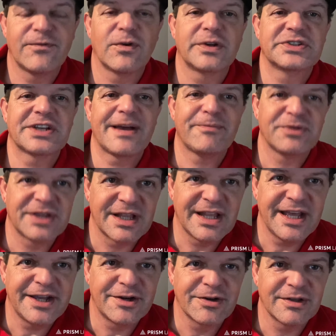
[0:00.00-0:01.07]
For example,
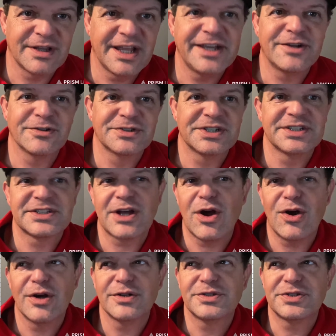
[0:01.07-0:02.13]
the Lakers. It's
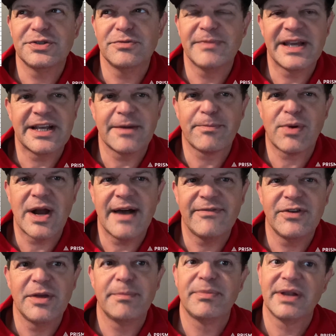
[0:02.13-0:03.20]
hard to make a
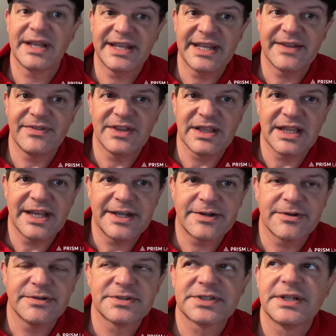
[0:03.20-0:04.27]
profit playing the
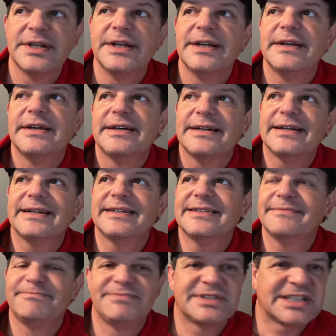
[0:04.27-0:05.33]
Lakers
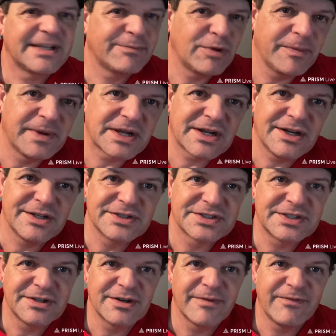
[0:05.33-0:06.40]
simply because
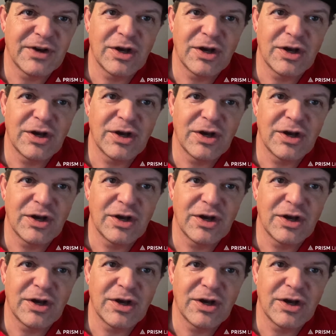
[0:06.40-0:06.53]
they're a very